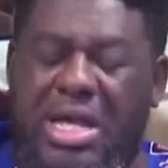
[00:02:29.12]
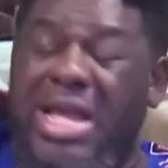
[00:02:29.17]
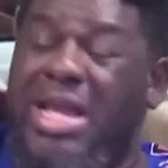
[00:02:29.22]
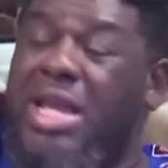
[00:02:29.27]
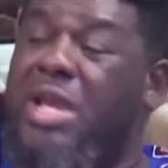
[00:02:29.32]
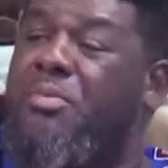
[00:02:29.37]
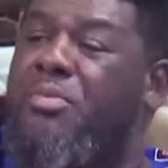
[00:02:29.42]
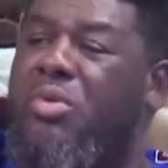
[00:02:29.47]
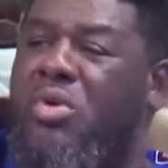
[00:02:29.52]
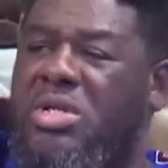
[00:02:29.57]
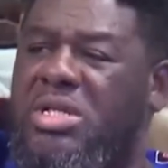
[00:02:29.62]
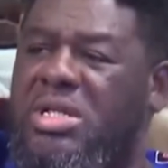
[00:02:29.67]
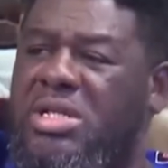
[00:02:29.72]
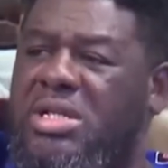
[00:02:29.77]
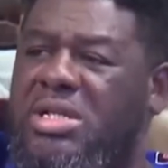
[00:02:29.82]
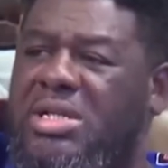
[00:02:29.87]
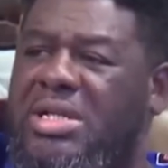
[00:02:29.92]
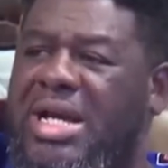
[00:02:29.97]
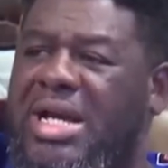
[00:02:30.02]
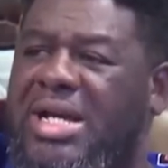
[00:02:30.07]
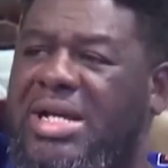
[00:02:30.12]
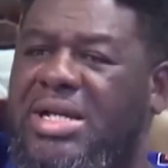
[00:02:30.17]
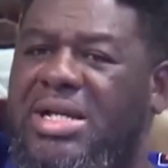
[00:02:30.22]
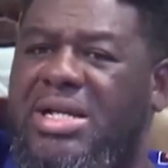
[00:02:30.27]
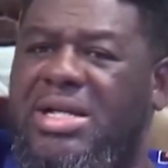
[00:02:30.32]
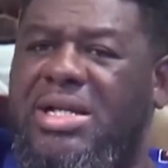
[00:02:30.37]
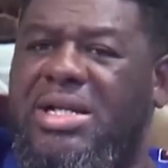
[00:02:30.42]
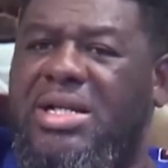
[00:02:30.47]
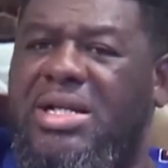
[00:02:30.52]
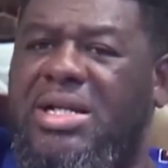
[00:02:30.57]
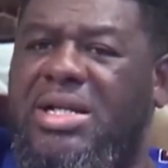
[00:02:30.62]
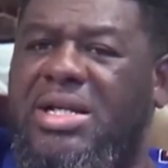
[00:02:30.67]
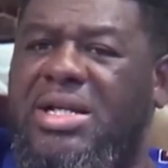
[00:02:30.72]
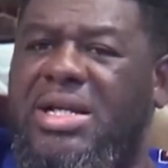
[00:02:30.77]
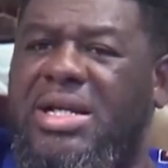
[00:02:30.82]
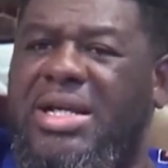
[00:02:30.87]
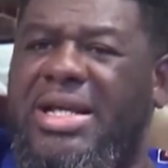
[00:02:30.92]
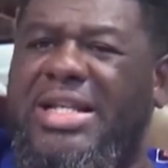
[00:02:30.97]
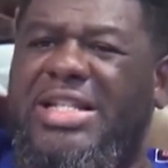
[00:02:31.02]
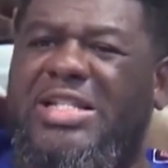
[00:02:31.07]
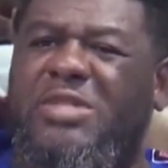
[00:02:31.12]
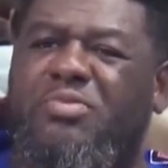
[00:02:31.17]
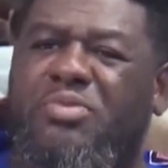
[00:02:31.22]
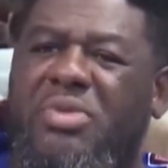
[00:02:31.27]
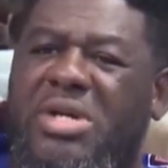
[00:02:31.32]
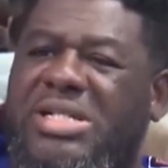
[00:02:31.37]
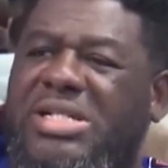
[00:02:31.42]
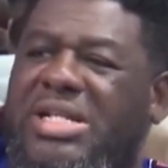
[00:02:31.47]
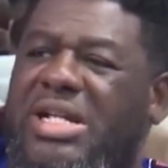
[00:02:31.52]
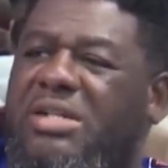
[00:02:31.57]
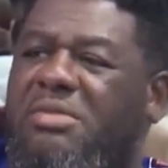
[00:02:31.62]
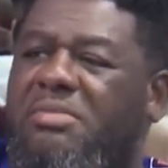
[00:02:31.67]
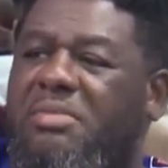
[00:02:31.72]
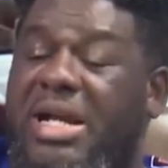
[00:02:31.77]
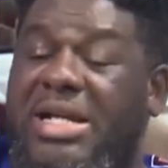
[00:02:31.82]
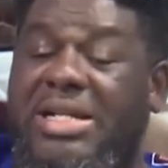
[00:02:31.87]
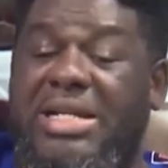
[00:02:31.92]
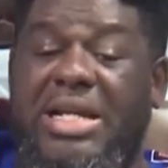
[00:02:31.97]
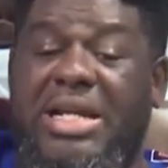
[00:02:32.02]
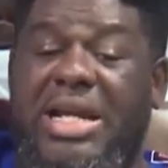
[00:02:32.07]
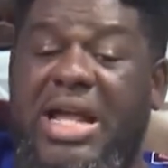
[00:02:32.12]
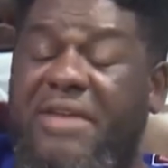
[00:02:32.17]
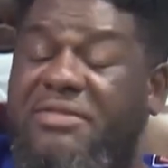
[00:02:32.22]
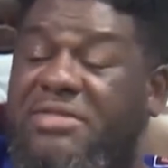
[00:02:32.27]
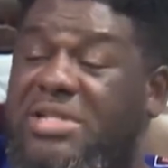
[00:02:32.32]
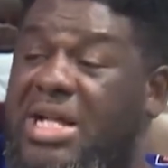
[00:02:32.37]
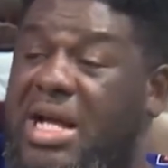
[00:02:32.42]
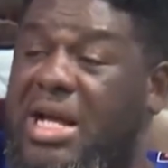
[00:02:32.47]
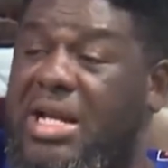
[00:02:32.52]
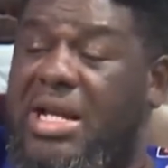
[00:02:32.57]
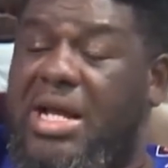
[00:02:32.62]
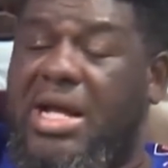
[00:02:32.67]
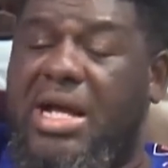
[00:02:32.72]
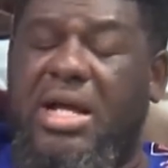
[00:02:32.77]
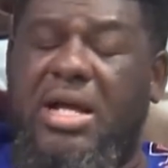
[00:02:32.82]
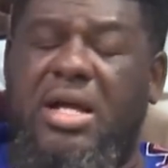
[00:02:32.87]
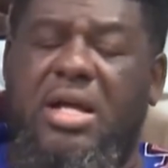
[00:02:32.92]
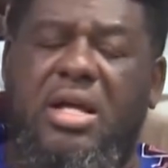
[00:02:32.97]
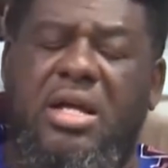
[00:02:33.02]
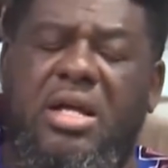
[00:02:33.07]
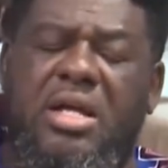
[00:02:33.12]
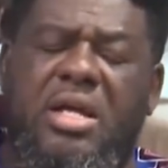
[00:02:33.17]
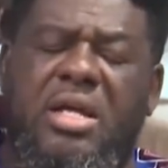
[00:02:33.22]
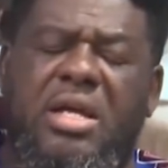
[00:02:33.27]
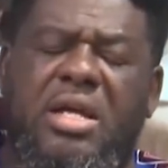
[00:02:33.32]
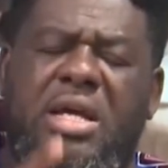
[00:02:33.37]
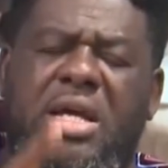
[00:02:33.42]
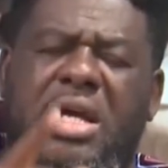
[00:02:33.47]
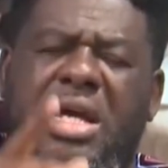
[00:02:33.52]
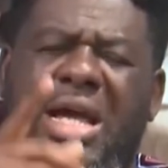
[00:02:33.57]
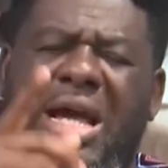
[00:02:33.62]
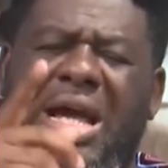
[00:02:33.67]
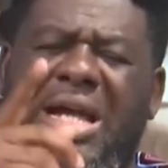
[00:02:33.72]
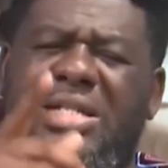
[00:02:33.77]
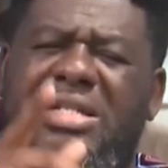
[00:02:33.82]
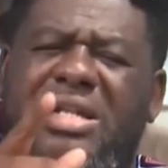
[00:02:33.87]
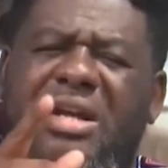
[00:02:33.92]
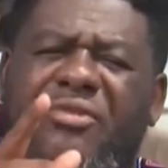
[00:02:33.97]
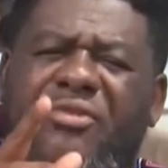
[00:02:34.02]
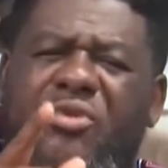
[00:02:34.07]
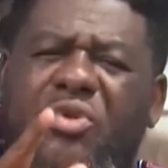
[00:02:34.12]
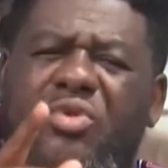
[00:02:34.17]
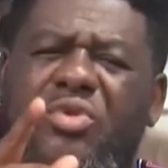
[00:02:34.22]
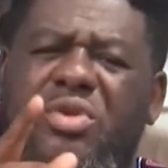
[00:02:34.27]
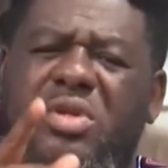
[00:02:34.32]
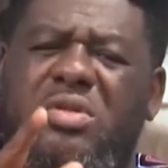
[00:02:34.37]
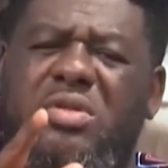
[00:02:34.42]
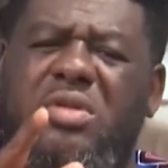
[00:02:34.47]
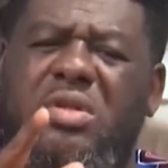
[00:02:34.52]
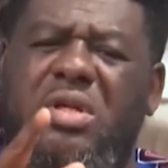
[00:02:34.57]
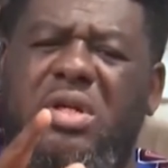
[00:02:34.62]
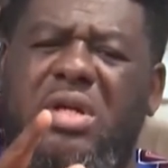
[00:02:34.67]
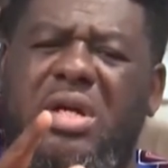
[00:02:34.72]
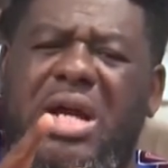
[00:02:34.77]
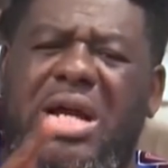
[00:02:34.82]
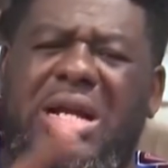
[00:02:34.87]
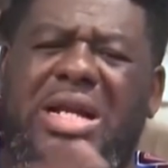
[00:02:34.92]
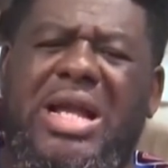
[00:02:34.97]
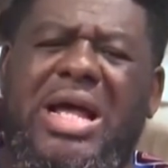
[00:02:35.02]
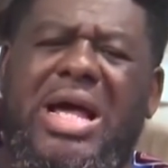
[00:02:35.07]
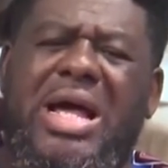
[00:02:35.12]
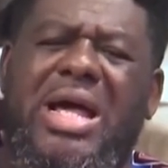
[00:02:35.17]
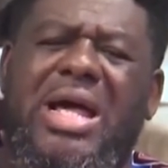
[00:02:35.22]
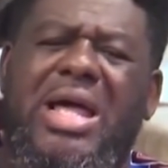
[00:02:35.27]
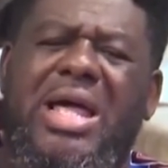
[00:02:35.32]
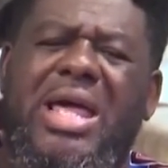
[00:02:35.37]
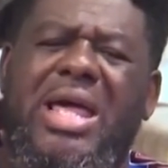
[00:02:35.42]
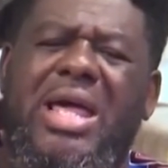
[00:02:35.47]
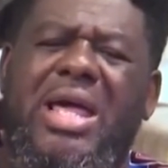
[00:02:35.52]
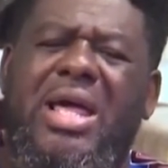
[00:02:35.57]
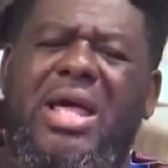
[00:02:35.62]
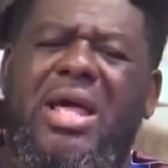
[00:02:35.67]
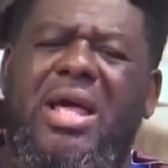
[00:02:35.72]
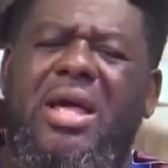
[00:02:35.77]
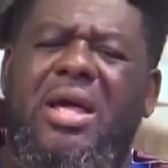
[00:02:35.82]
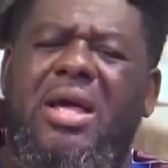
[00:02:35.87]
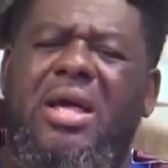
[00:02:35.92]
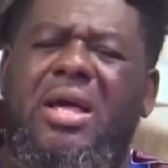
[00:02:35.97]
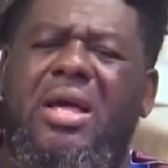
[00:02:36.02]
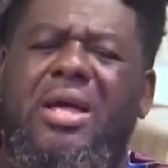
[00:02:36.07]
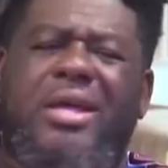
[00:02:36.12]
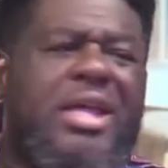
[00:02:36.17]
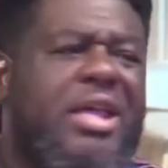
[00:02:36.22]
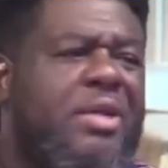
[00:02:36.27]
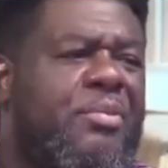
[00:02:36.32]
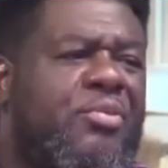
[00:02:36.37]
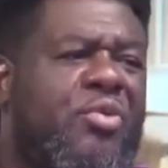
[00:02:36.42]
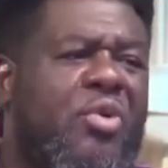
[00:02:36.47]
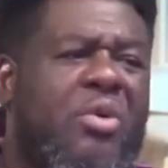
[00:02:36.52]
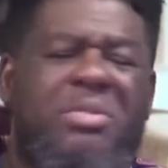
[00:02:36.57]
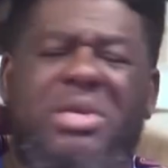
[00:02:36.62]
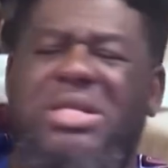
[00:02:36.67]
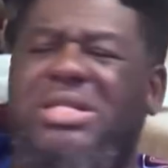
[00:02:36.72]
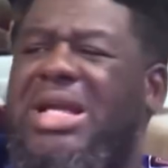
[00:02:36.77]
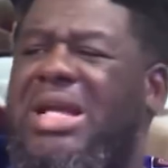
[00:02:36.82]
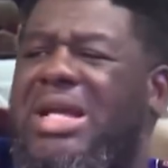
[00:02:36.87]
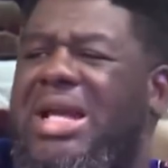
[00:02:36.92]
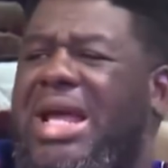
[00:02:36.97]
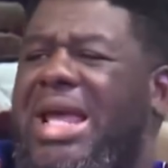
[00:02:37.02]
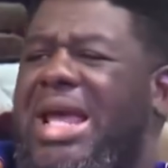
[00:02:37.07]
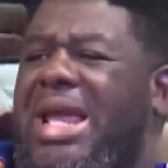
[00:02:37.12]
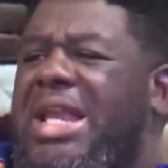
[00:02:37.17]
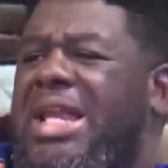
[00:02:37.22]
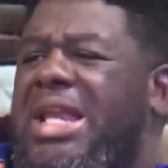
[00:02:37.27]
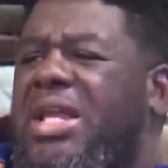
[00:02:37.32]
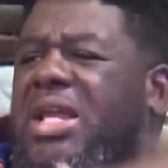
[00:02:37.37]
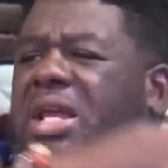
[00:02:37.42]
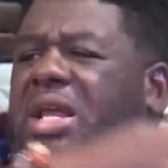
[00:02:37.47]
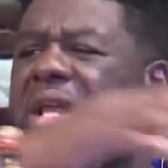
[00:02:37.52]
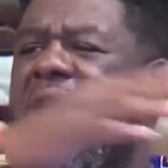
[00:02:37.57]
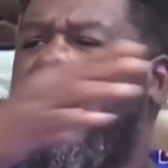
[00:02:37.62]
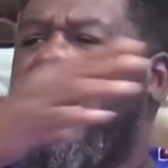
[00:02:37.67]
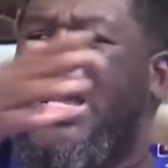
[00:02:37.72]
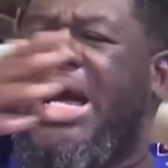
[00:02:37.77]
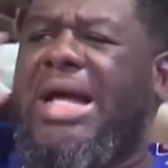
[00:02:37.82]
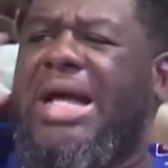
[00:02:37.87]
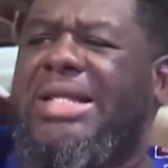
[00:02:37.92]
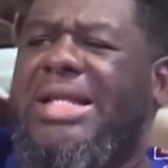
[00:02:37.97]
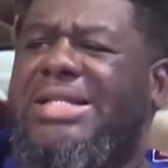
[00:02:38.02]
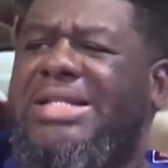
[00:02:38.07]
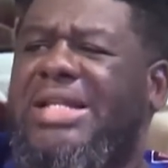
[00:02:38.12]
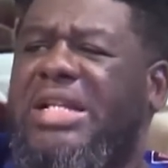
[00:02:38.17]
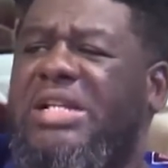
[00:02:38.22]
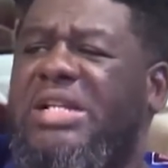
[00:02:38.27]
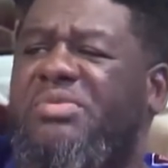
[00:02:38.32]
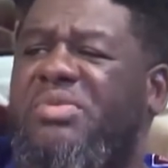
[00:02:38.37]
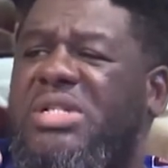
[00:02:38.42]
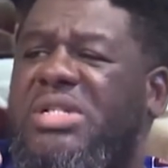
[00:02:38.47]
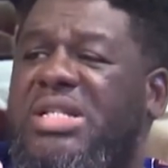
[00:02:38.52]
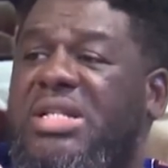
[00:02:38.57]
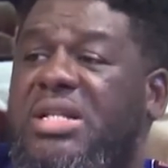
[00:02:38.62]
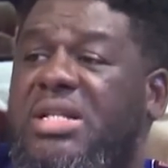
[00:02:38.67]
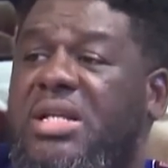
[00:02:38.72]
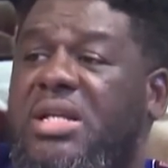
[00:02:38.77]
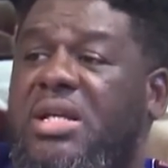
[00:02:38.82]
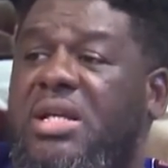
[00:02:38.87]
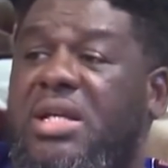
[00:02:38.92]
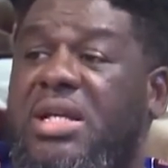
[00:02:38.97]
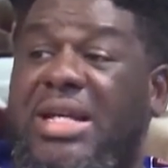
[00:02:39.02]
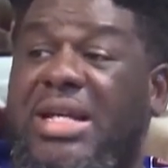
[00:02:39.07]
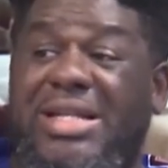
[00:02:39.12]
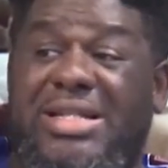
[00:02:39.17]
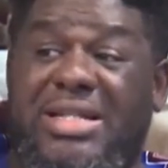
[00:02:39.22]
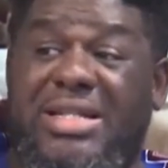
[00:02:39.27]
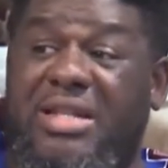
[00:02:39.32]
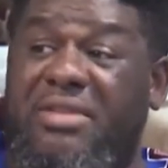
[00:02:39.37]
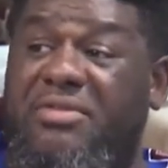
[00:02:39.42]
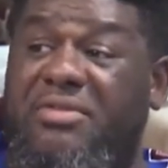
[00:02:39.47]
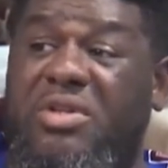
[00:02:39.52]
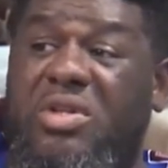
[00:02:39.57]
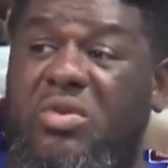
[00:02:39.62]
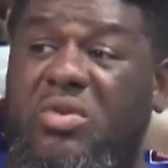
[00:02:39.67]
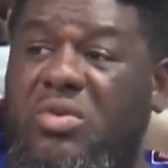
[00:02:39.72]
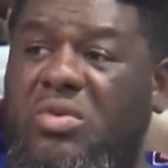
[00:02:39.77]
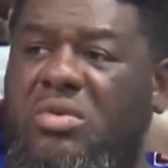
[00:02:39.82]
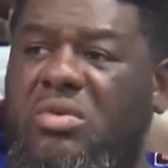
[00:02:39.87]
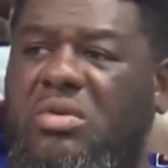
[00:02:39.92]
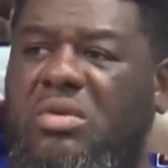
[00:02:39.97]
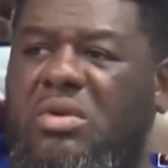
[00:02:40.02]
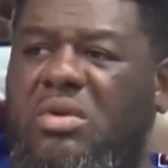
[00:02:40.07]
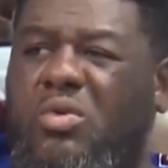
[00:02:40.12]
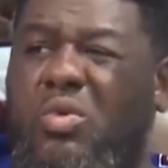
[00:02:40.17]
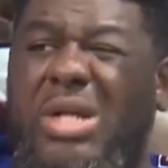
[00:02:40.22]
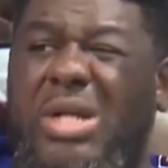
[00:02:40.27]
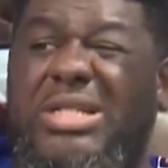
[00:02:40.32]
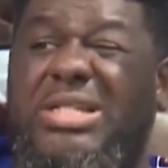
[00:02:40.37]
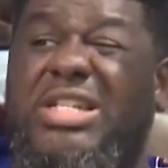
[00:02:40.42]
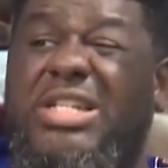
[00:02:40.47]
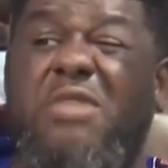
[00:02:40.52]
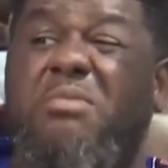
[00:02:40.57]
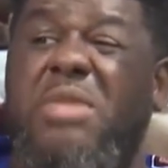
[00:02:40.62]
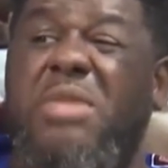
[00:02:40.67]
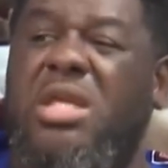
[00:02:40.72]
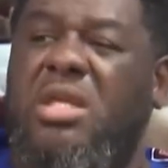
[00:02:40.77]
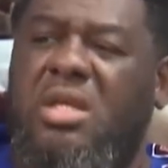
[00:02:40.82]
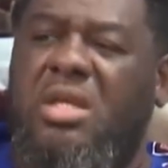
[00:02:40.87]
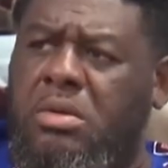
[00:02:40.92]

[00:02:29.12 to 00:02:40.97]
Anybody that is pressured by the lifestyle, Hajia for real, and now King Promise, and now any other celebrity is living, no. With Jimmy.